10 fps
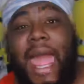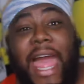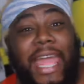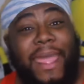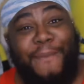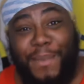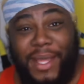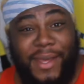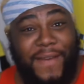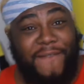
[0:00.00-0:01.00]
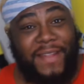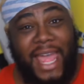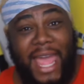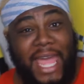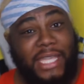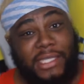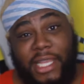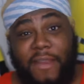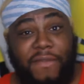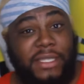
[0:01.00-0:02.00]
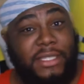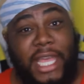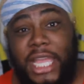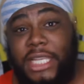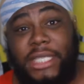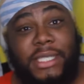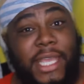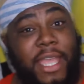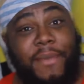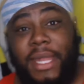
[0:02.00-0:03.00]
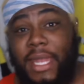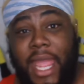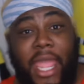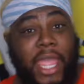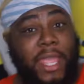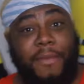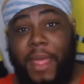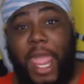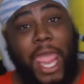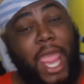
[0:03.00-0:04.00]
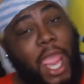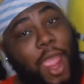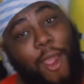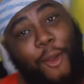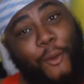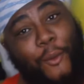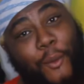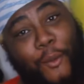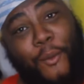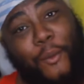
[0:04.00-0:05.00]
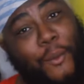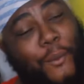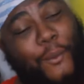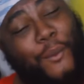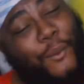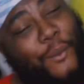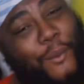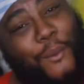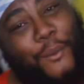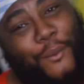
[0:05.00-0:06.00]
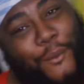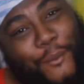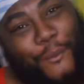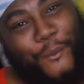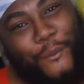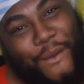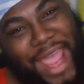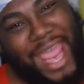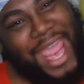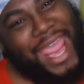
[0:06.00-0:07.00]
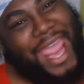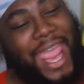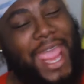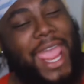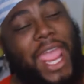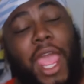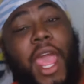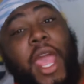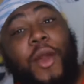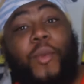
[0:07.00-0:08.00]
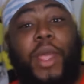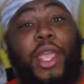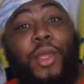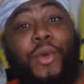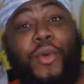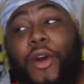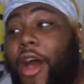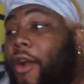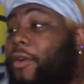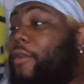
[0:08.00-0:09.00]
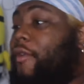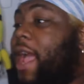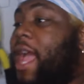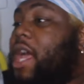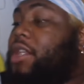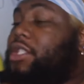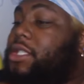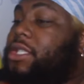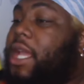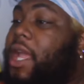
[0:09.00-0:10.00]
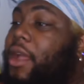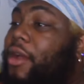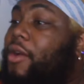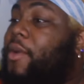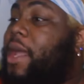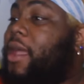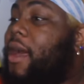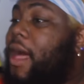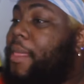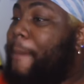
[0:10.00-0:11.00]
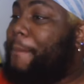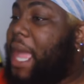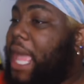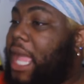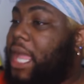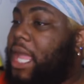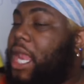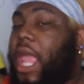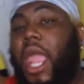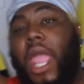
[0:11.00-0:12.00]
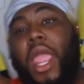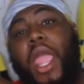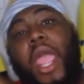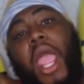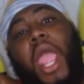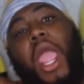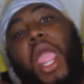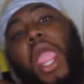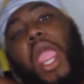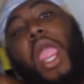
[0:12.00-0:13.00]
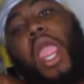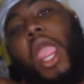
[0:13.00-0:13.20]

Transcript: I get butterflies every time you say my name, and oh, oh, hey, when you walk around, you take away all the pain, and hey,